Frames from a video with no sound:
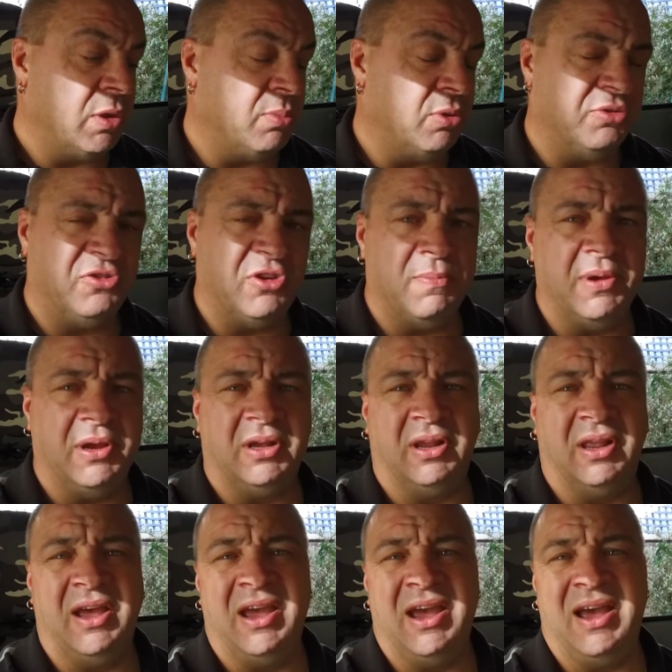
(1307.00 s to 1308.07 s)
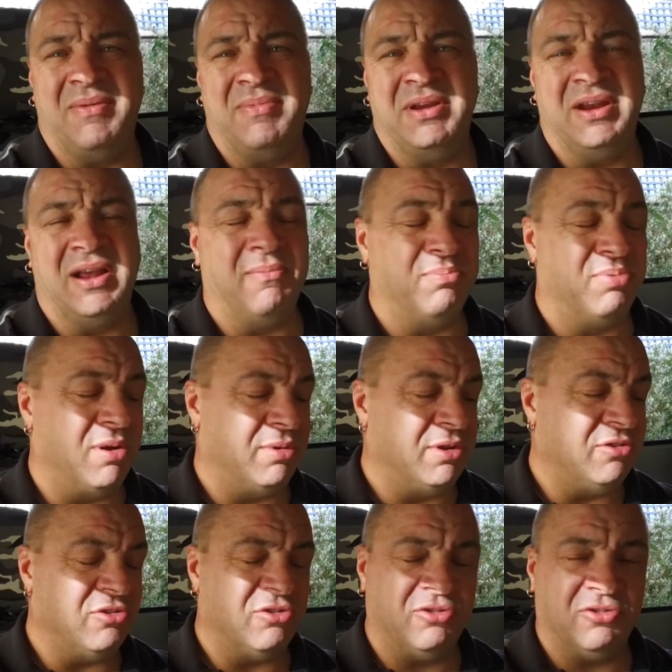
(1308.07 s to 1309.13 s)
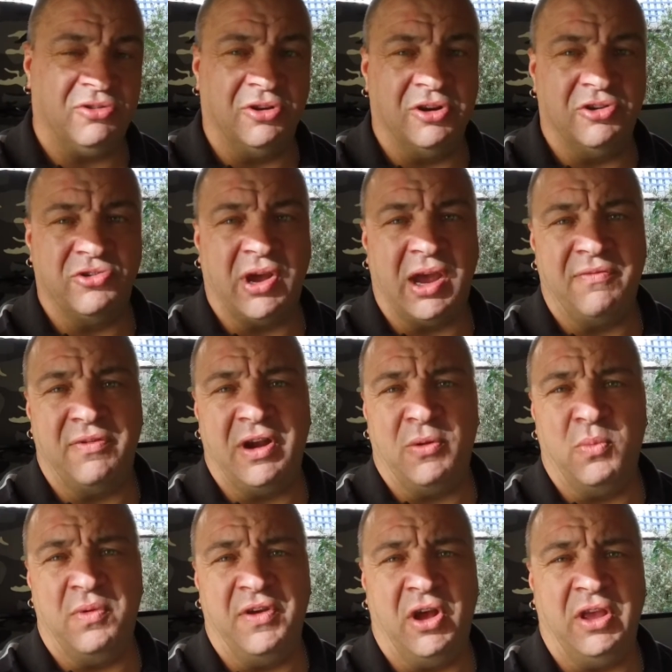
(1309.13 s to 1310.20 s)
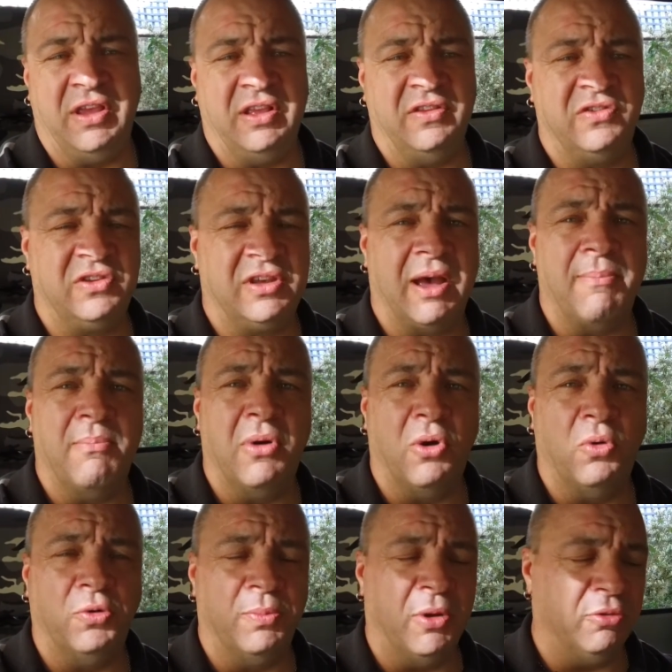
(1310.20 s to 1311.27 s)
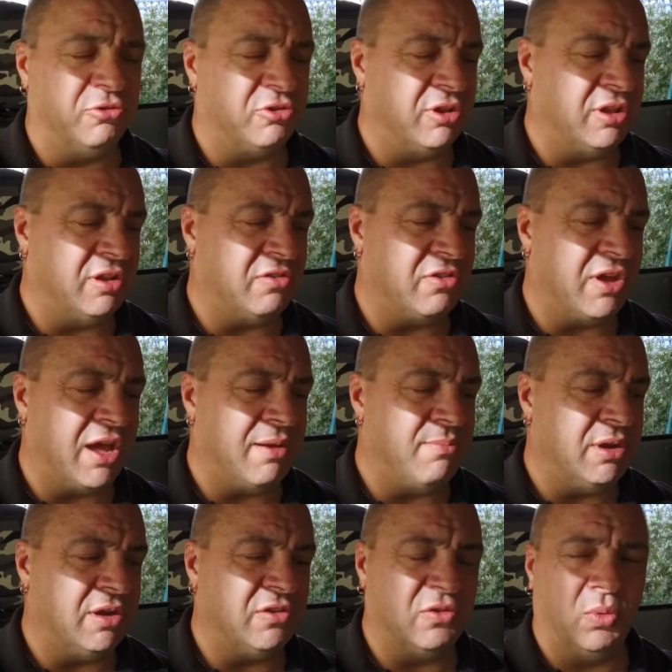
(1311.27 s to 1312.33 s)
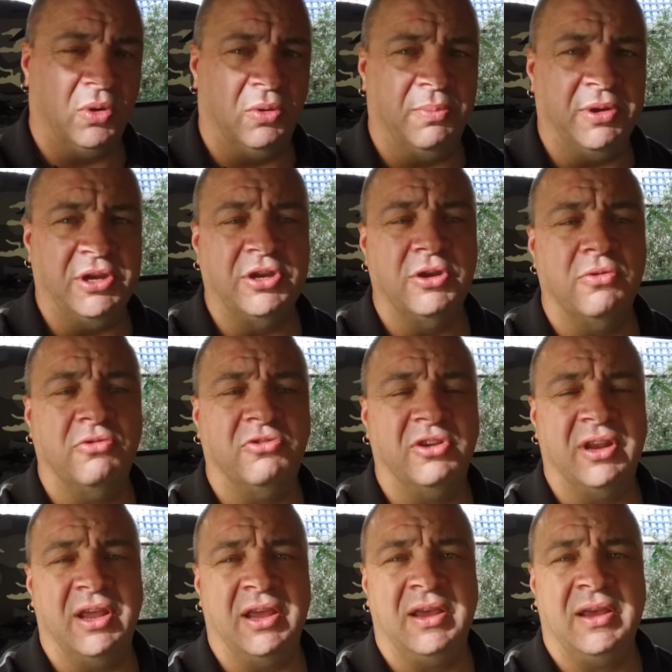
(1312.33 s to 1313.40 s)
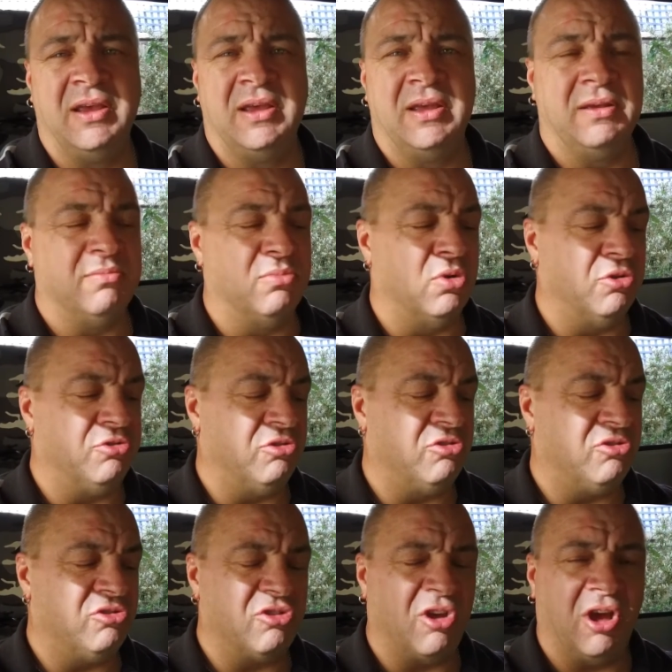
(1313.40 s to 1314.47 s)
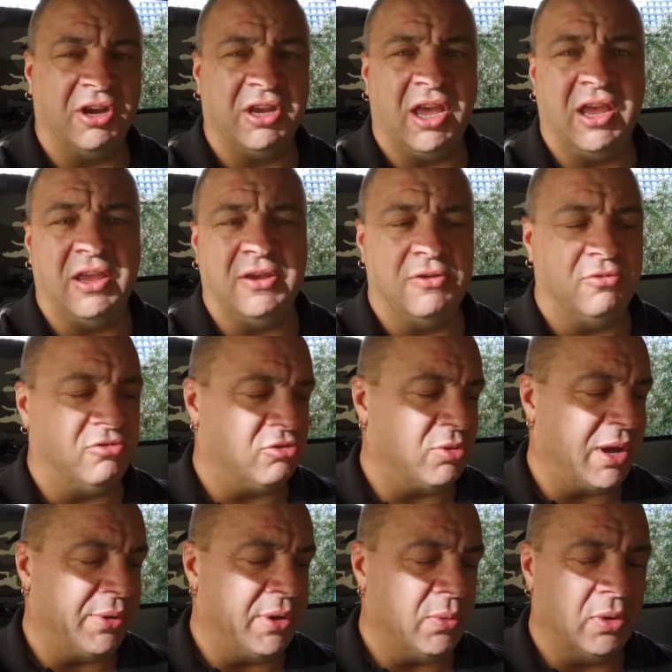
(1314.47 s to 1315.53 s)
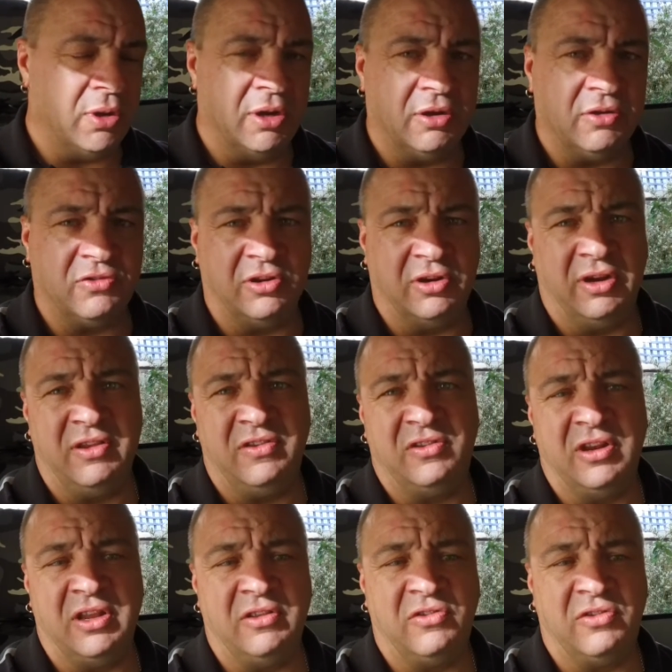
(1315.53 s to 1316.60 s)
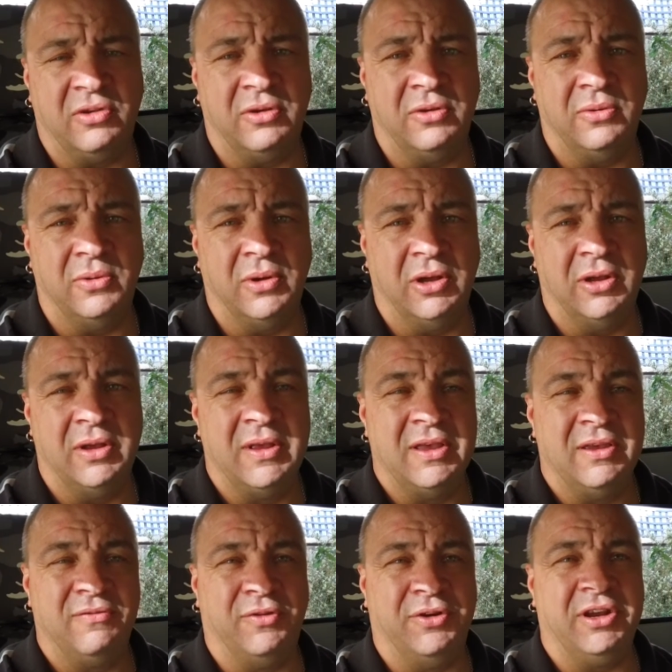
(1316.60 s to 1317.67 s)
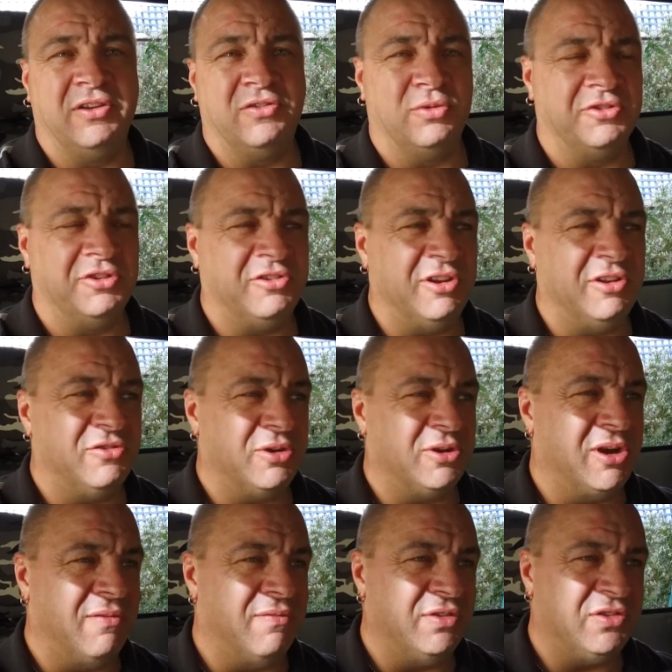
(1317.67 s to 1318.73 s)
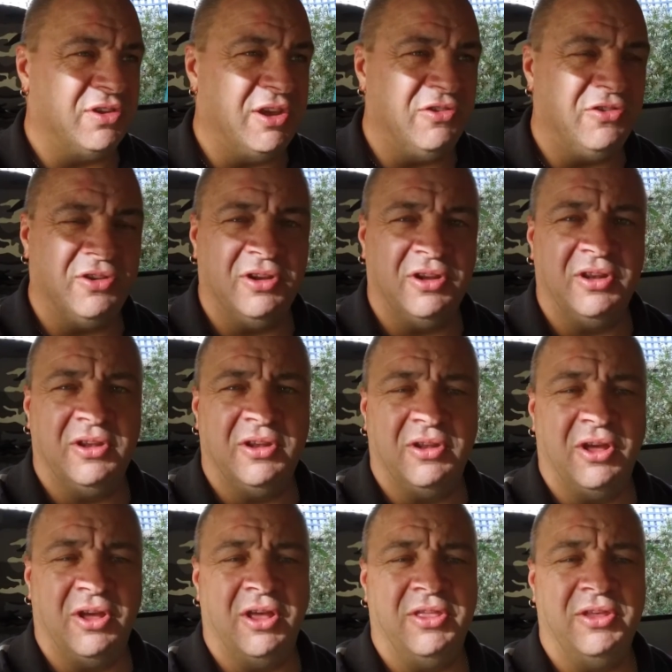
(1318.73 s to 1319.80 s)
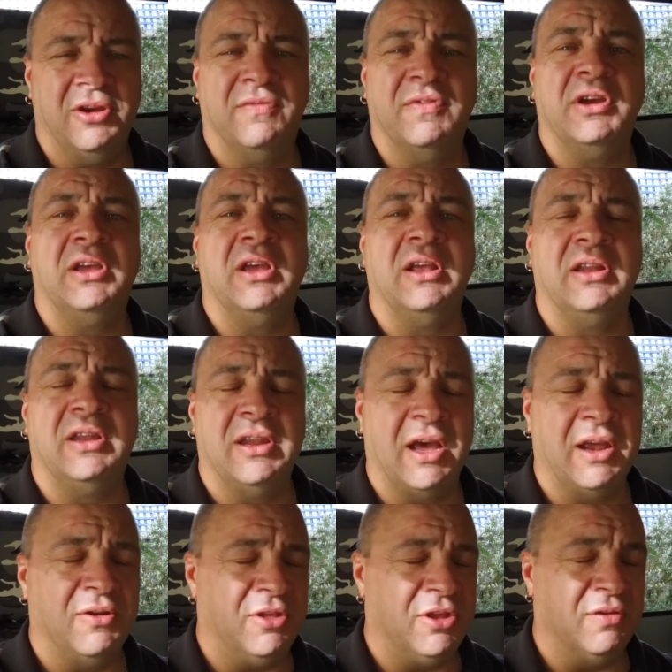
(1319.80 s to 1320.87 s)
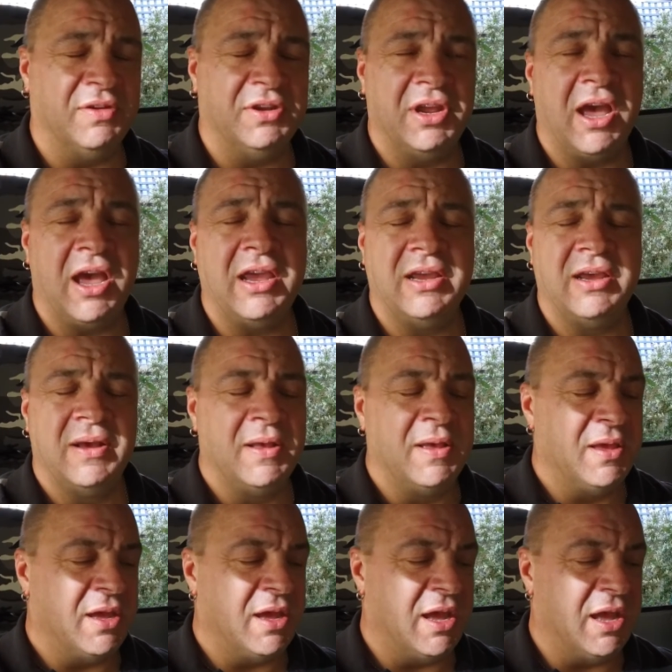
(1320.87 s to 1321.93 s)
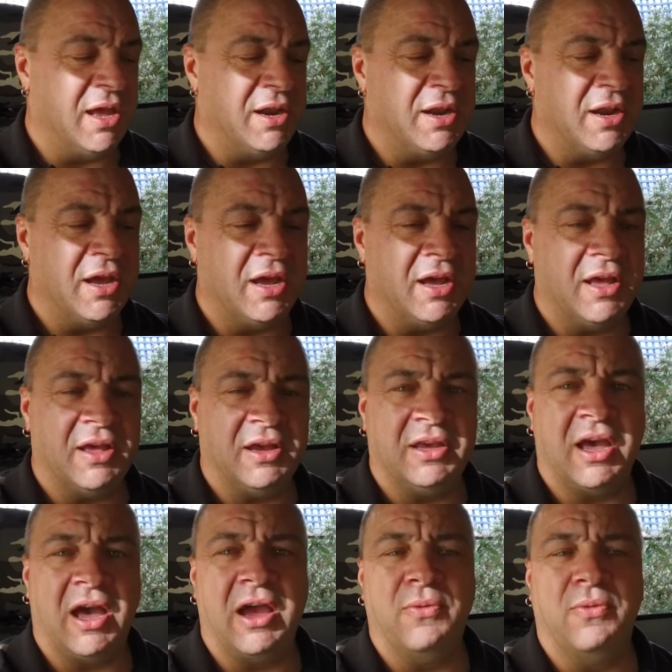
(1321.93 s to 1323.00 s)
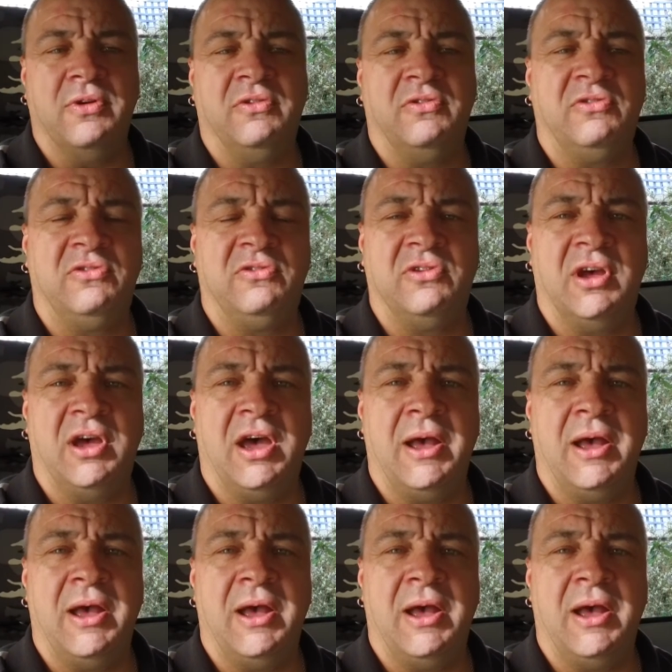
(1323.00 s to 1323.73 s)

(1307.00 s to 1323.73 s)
But typically, I mean, I'm probably just going to drive around with it in scan mode most of the time, because I won't be using it. More just sort of getting used to how it works and listening to. It's funny because I was listening to a conversation the other day, and a guy was